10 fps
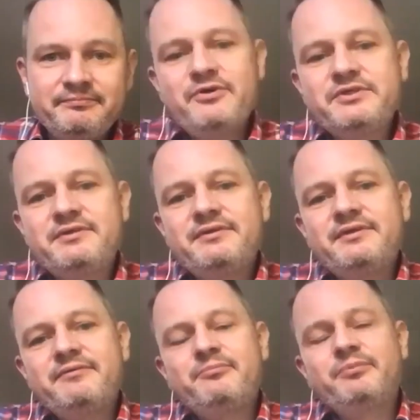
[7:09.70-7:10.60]
most of
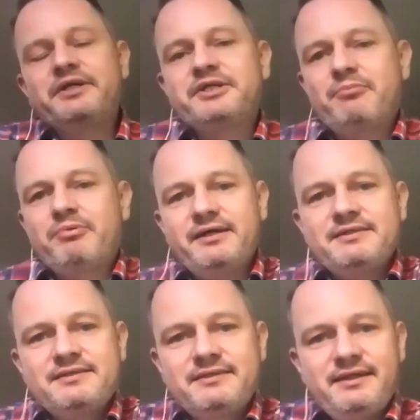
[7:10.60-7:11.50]
the British
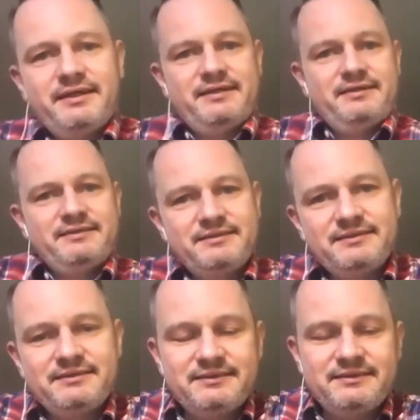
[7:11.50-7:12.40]
operators like
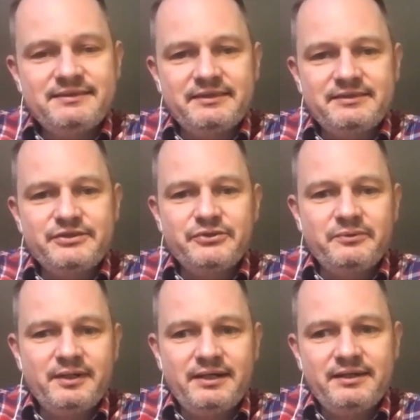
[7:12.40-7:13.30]
that
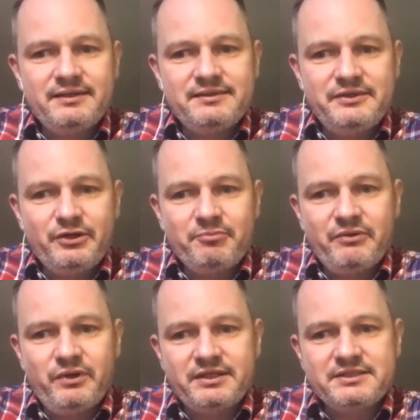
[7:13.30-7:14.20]
do
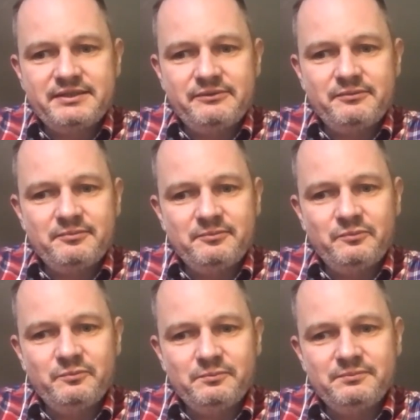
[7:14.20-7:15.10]
European work still
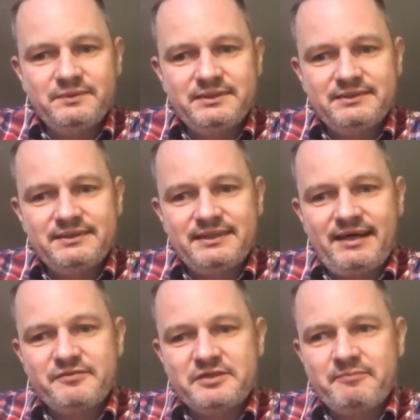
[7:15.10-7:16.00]

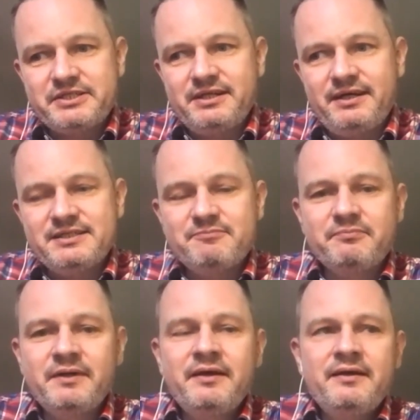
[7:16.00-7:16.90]
have to specialize.
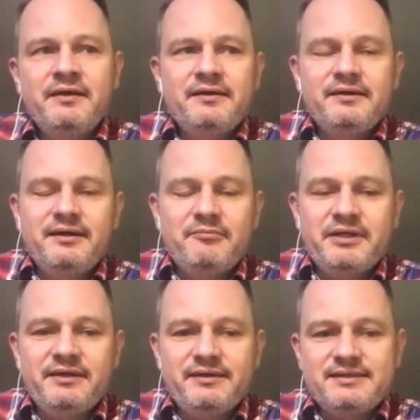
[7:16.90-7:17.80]
I
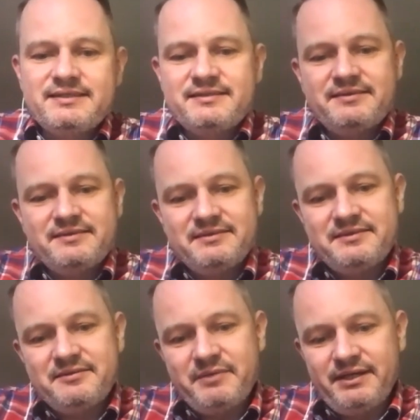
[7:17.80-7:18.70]
mean, it is
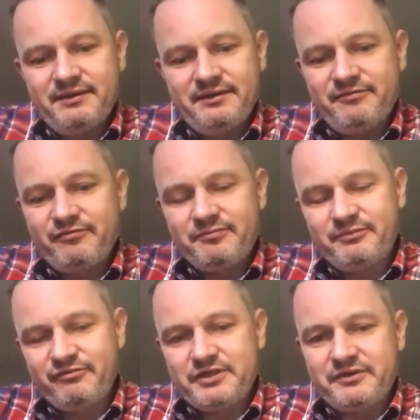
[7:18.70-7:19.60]
the meat of the
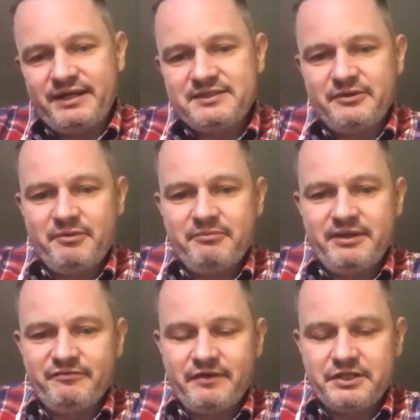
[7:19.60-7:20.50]
refrigerator, so it would be meat
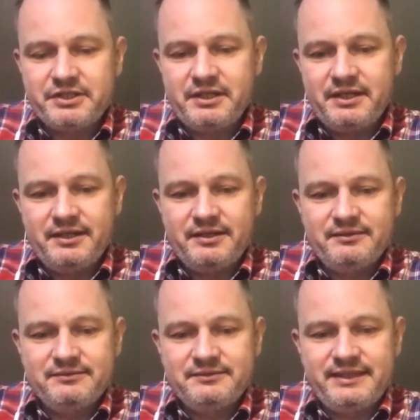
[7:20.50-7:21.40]
and fish.
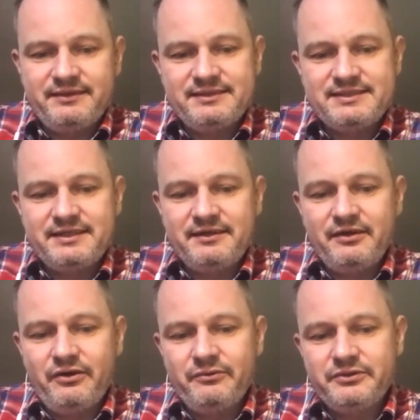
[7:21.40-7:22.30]
There's still a
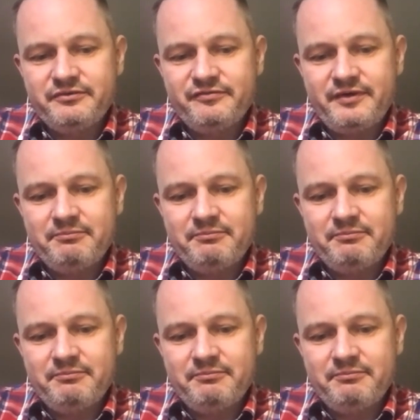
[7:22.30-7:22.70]
load of